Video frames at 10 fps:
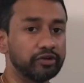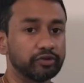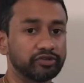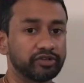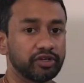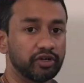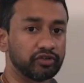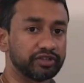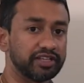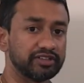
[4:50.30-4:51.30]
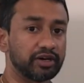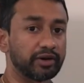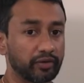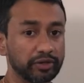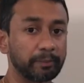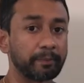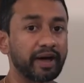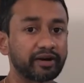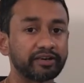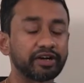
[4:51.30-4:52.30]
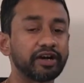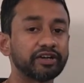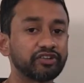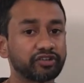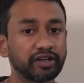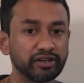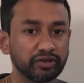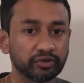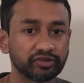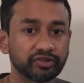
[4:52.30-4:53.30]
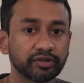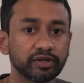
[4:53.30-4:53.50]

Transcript: nodes. So these are all the parent and child nodes.